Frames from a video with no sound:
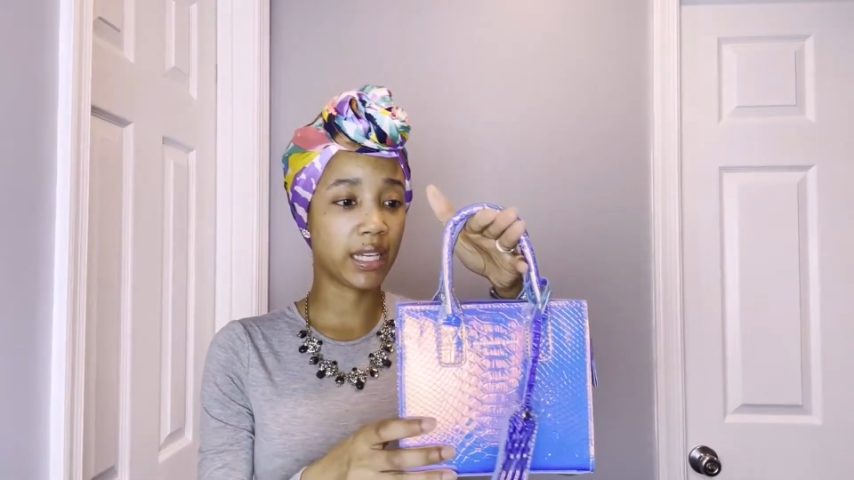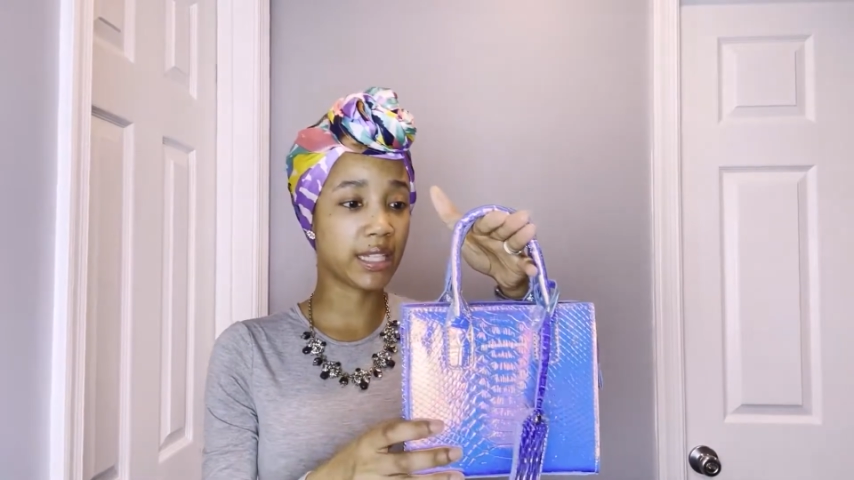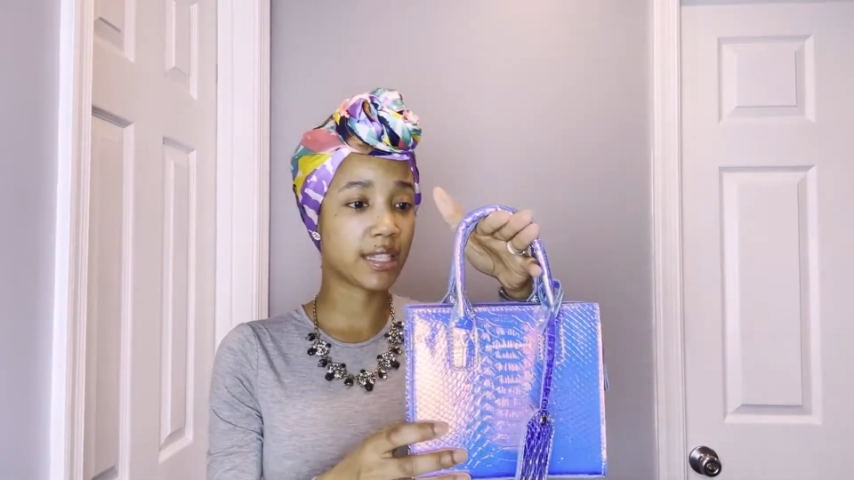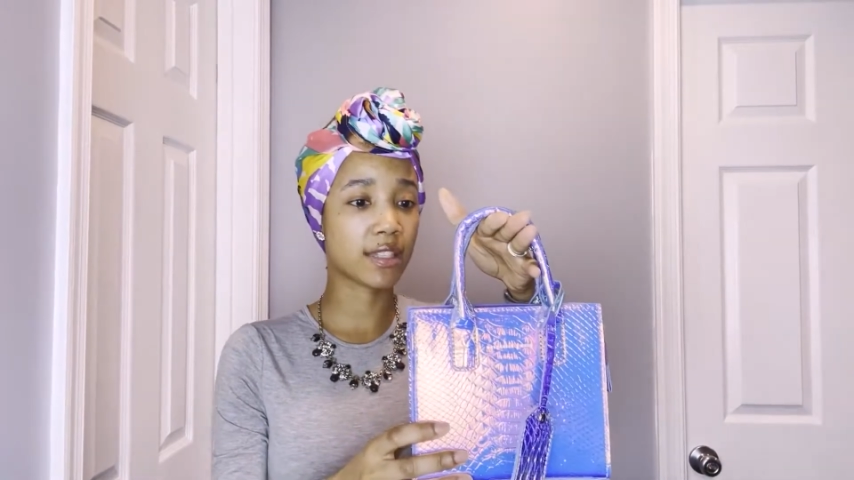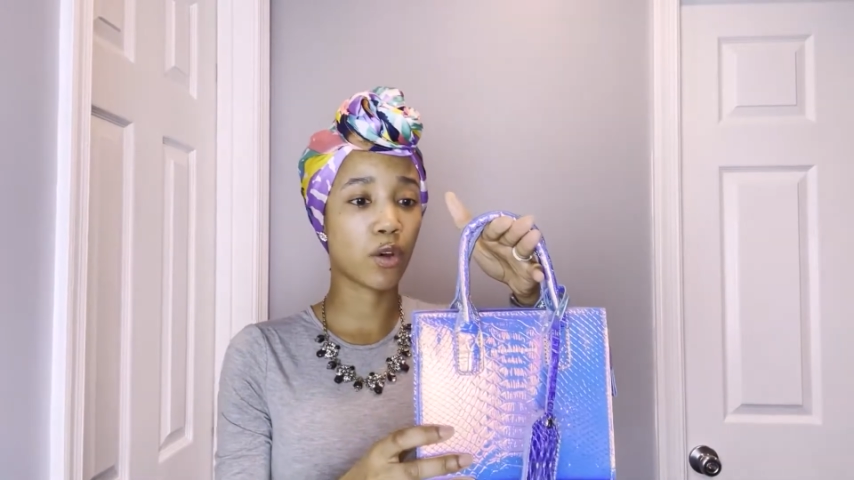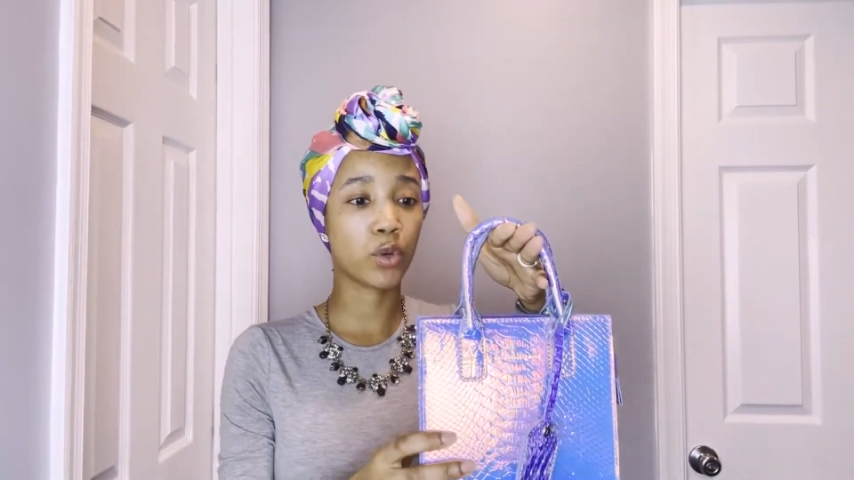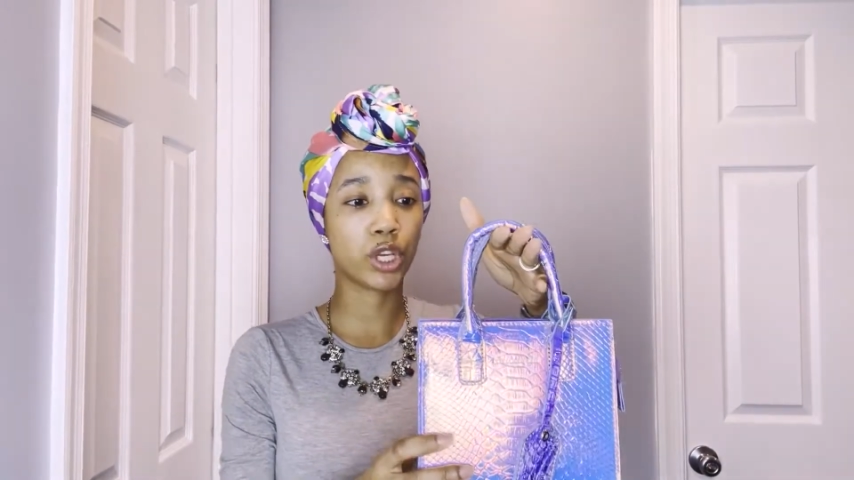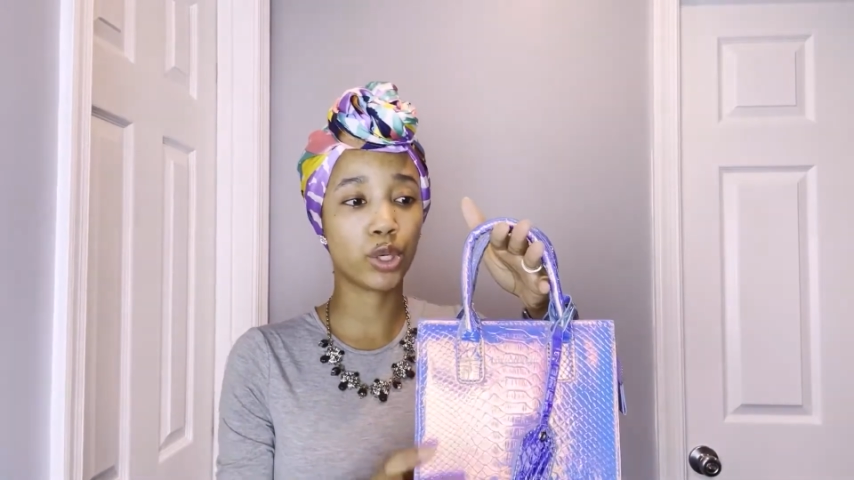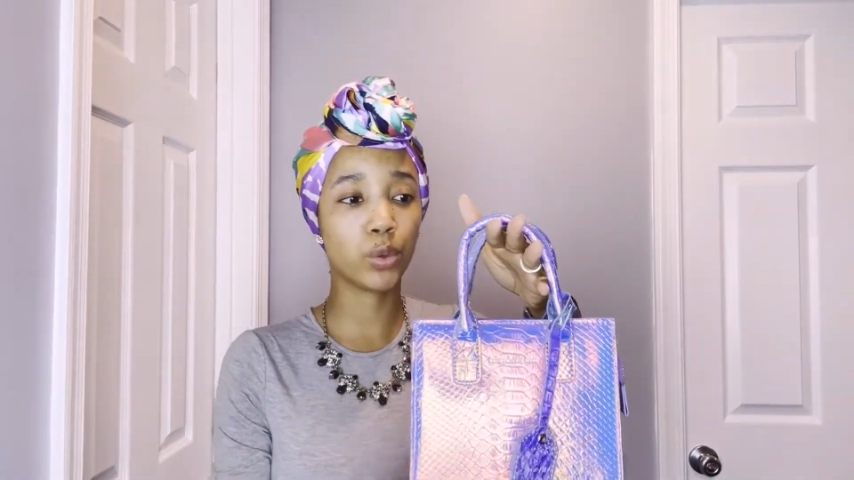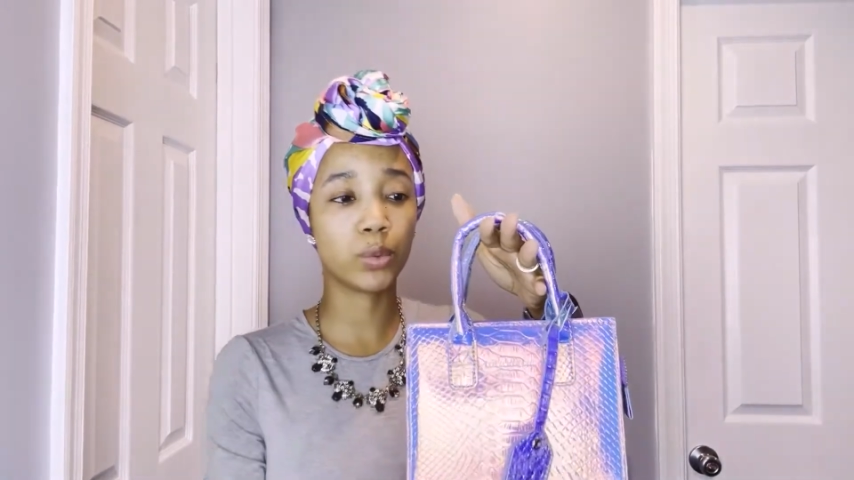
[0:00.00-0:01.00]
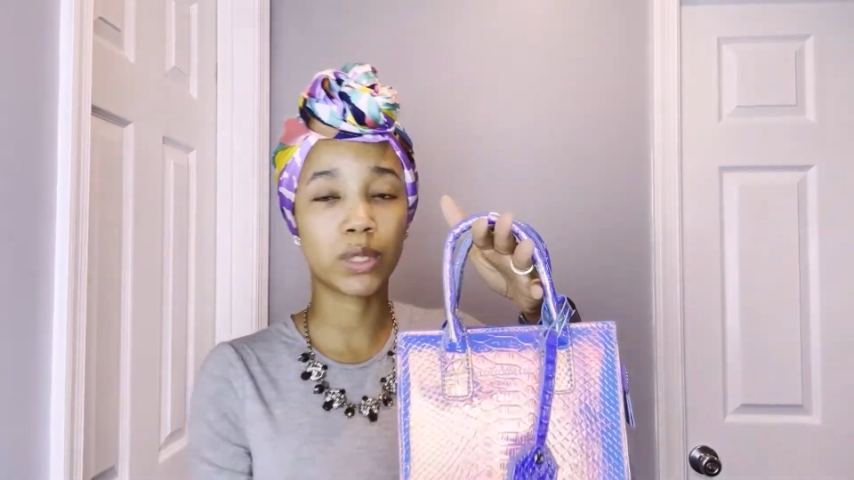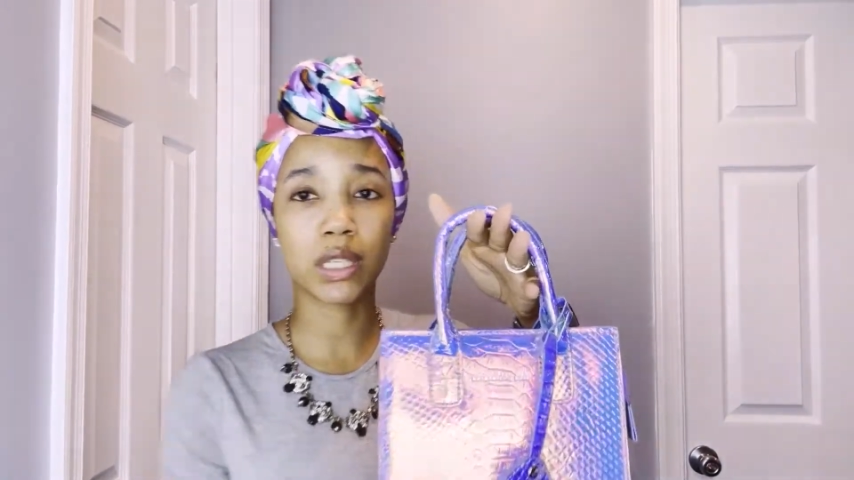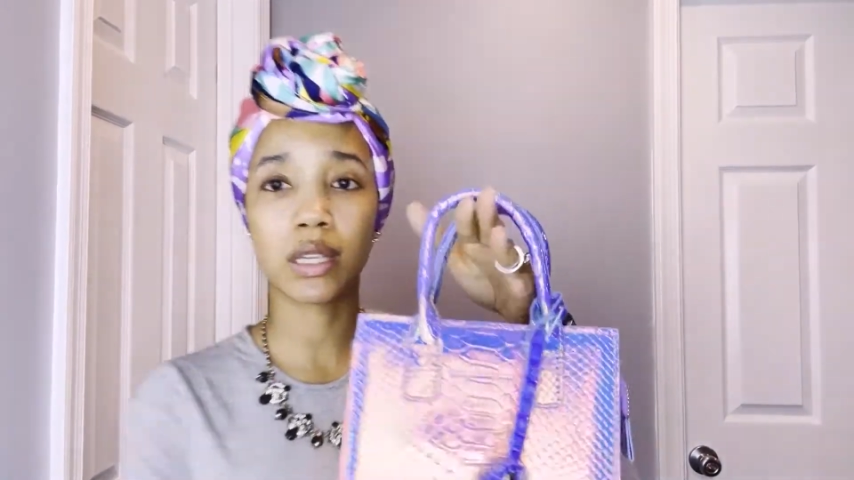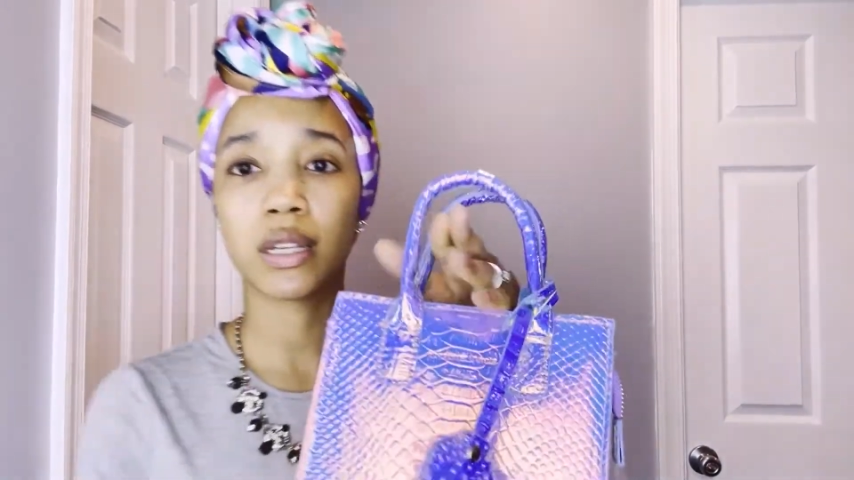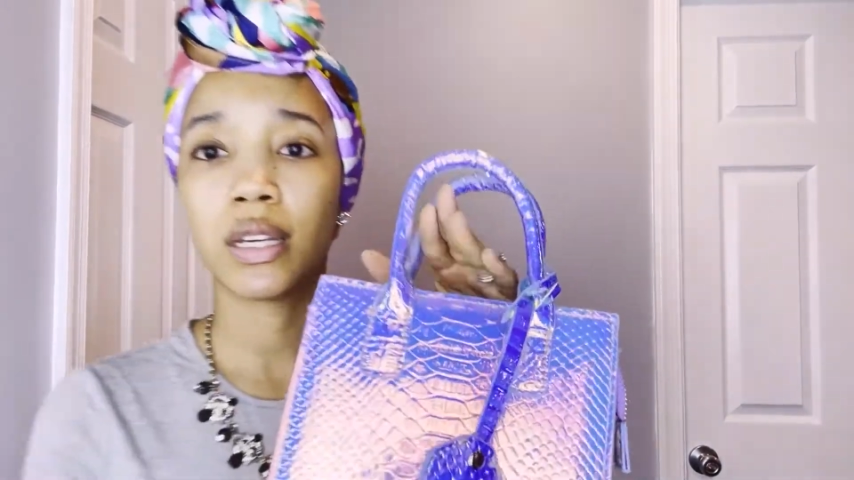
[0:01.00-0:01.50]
It's so cute.